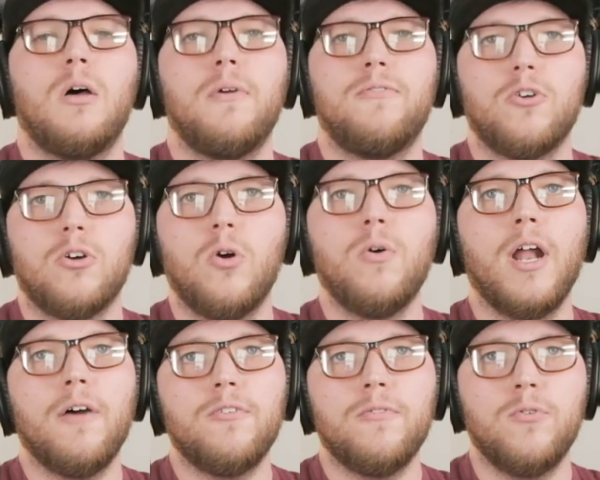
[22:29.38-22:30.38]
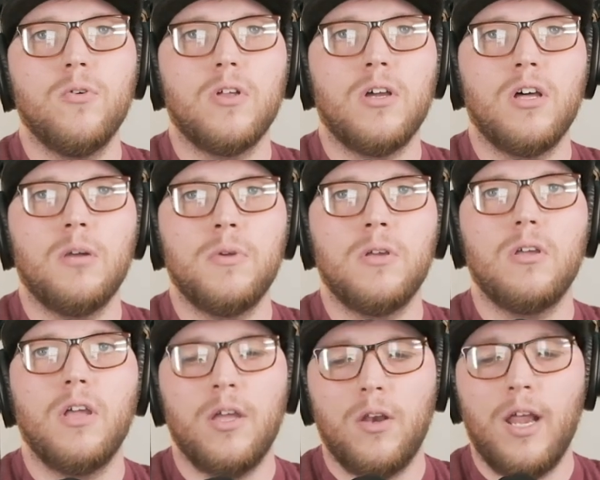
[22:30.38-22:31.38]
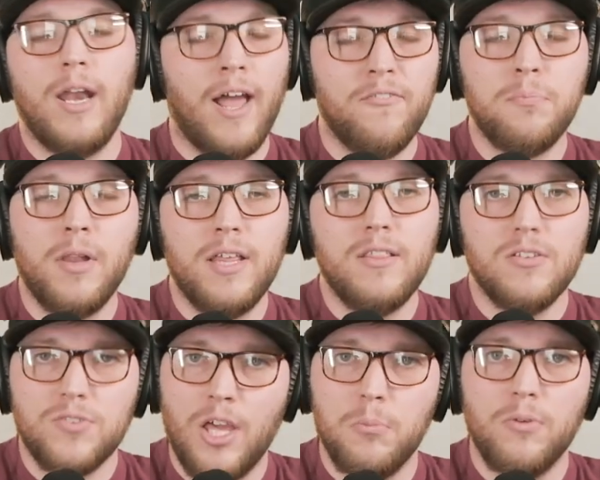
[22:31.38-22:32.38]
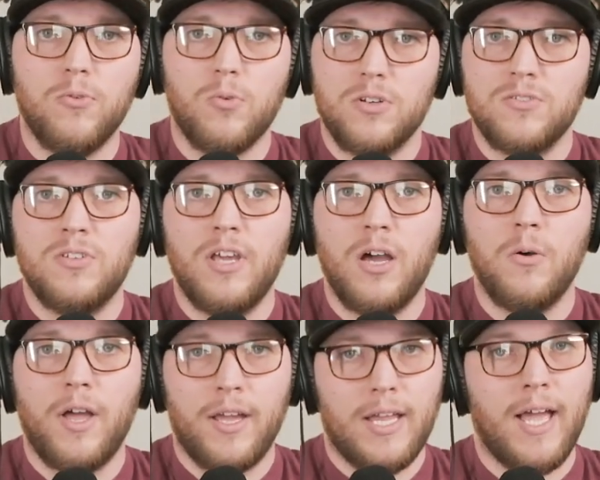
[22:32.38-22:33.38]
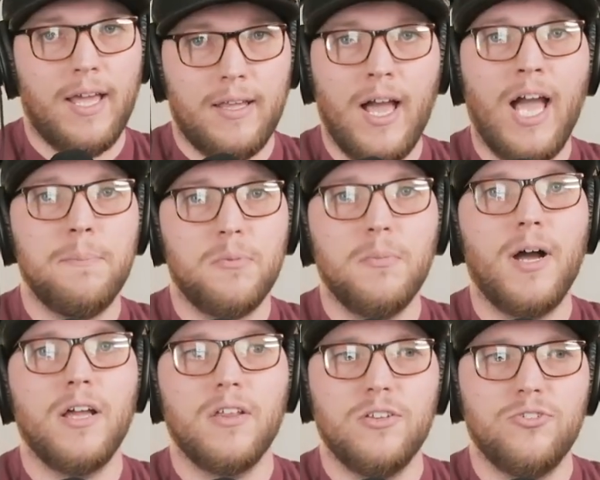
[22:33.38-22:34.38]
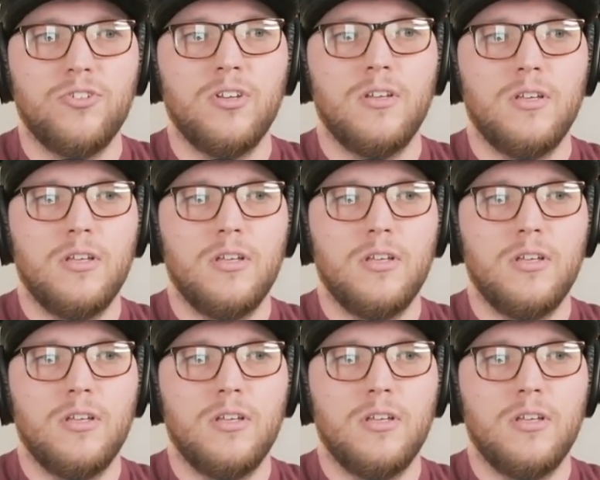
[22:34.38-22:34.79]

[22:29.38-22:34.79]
If you're going after fuel economy, and I've played this game before to see how I hypermilaged.